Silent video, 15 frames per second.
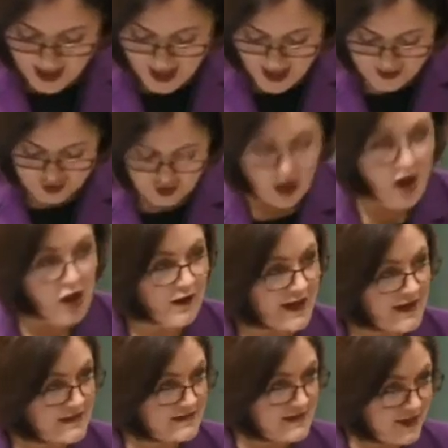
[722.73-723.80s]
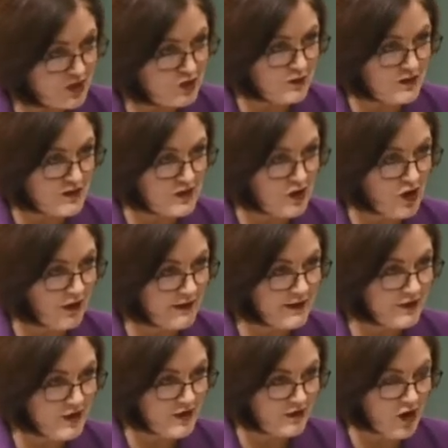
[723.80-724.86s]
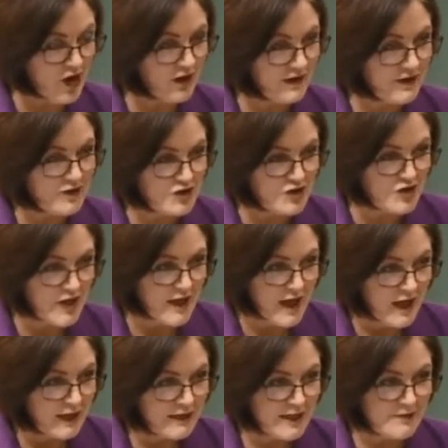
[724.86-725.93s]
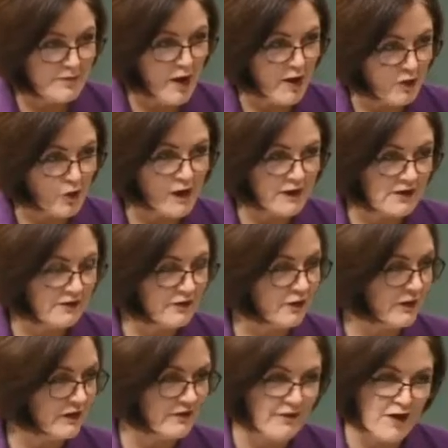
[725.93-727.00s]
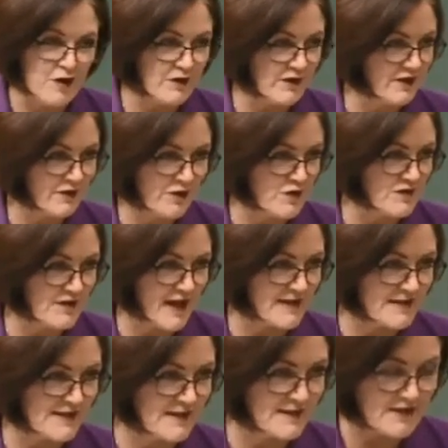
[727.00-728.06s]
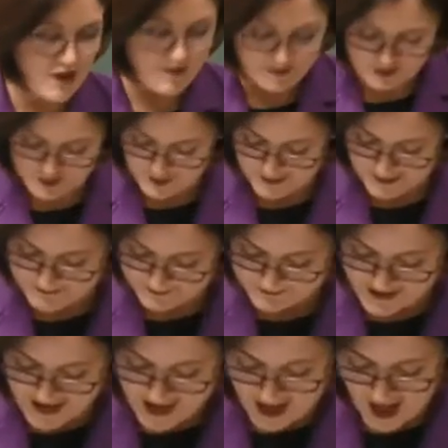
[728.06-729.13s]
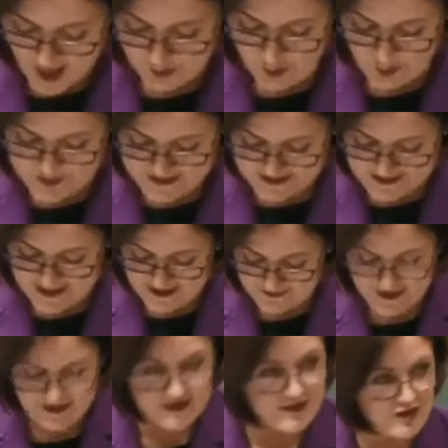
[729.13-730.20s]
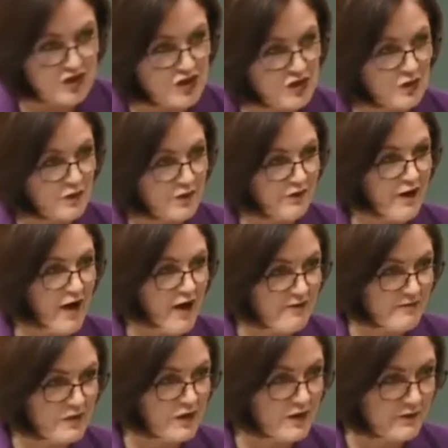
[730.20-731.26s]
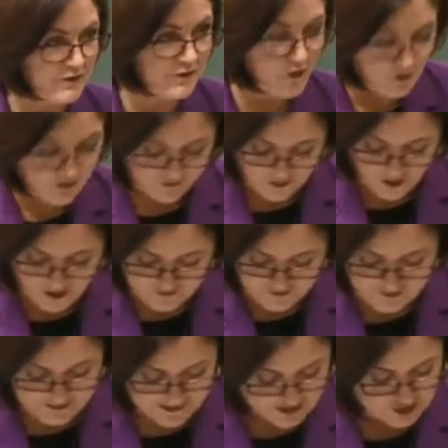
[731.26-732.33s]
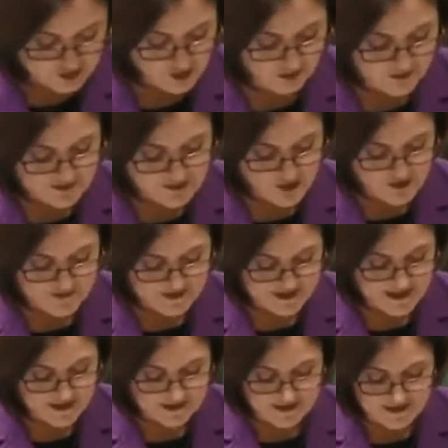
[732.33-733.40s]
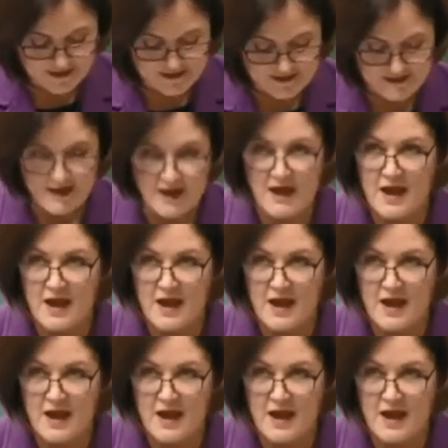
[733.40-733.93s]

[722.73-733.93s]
And Colac Secondary College, led by the wonderful and very enthusiastic Simon Dewar, will receive an additional $5.45 million over 10 years.